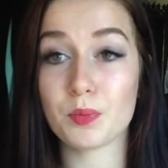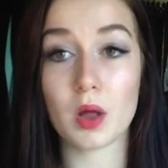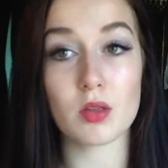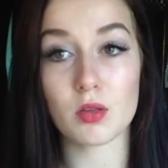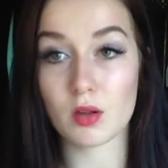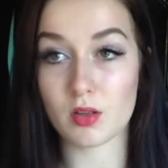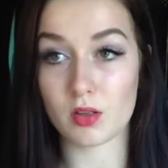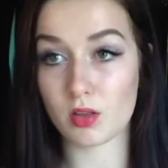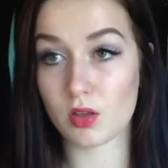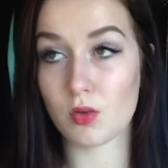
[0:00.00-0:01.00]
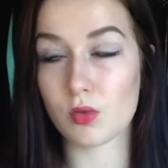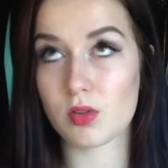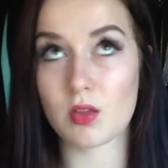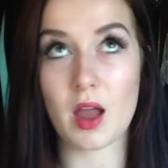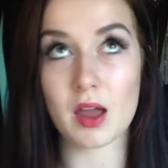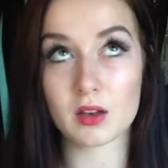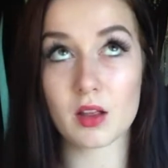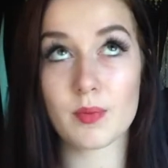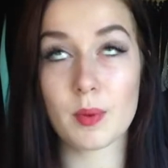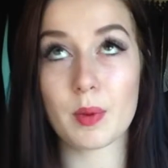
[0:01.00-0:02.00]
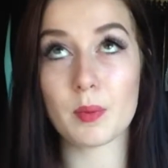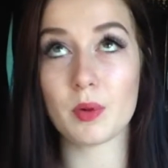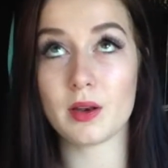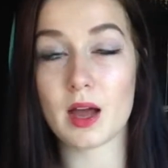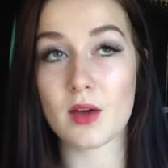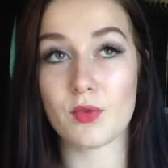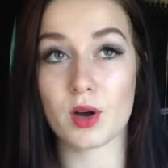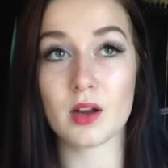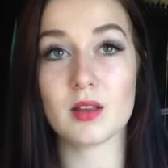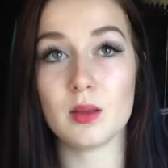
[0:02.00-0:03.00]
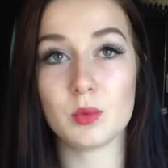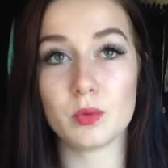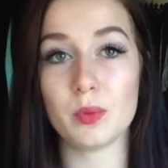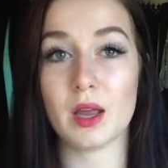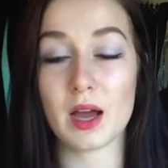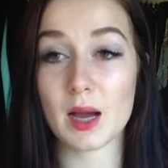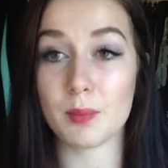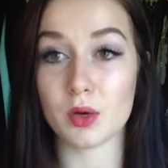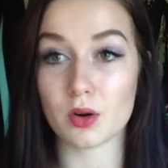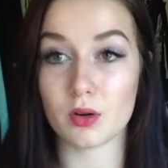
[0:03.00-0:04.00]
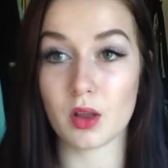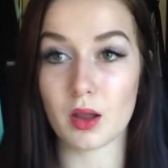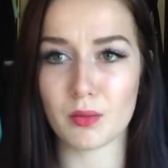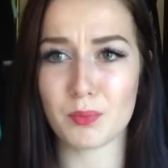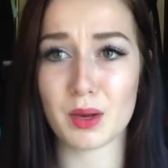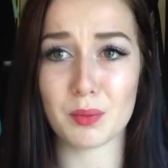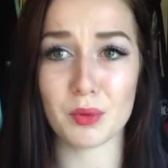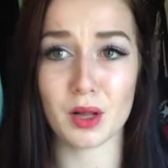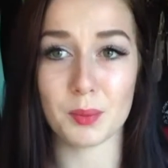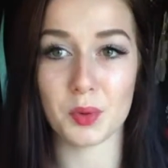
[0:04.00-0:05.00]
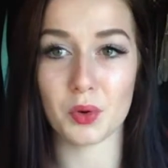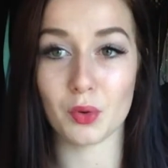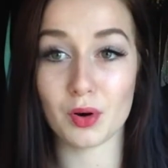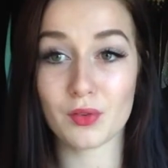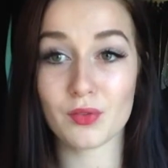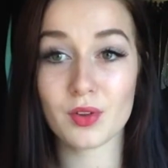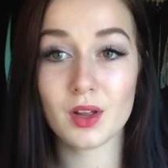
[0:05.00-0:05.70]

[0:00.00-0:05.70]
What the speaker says: so, excuse saying this, but people in Africa seem to be happier than people up north,